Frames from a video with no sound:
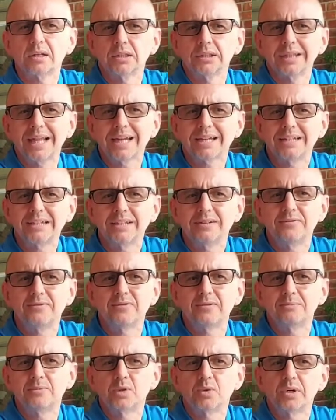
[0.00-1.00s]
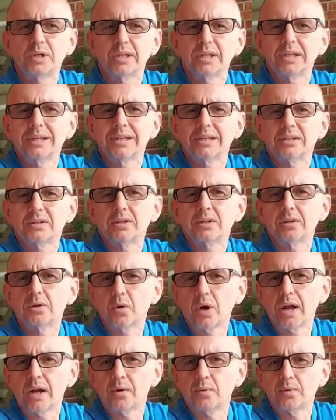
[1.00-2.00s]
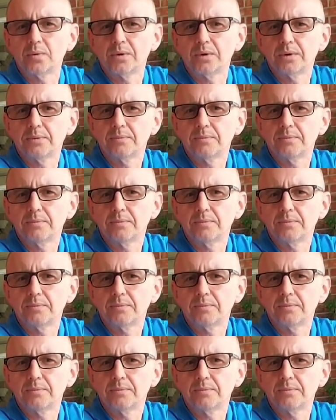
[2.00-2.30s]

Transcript: collected from drilling into the ground.